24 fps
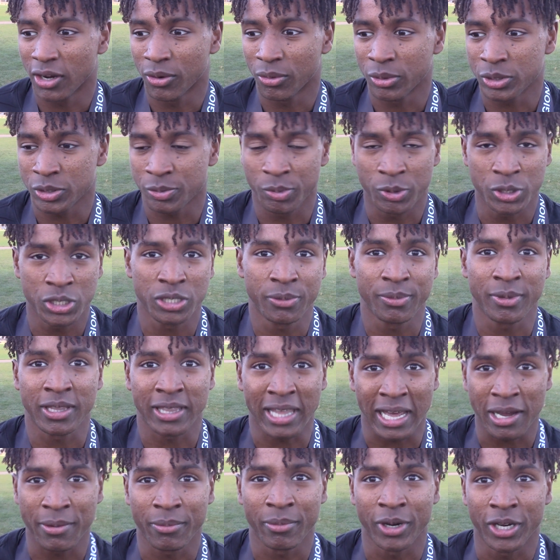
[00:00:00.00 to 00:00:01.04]
was pushing me
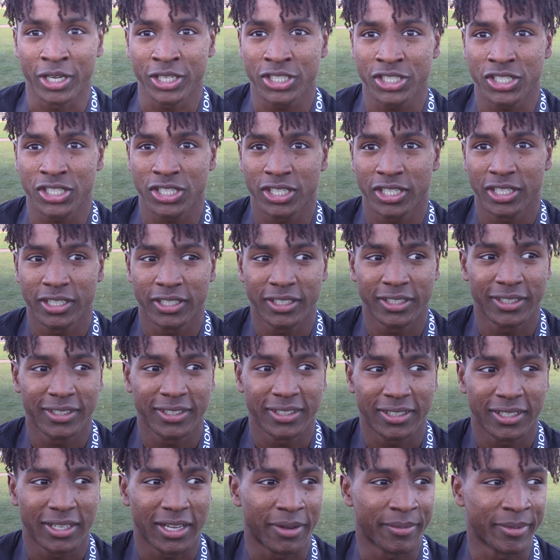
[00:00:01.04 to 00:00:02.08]
that much,
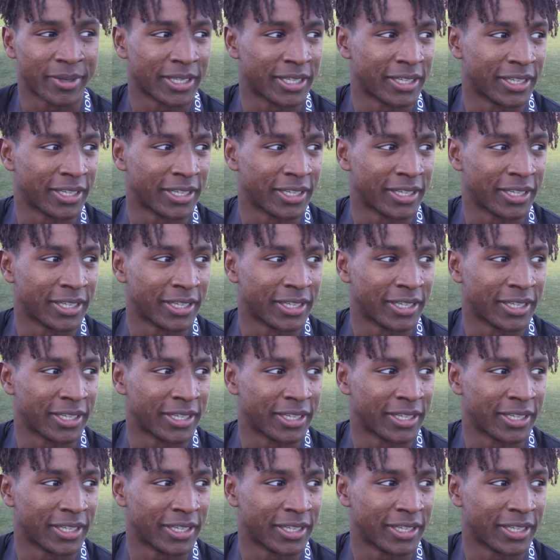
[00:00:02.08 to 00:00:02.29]
I mean,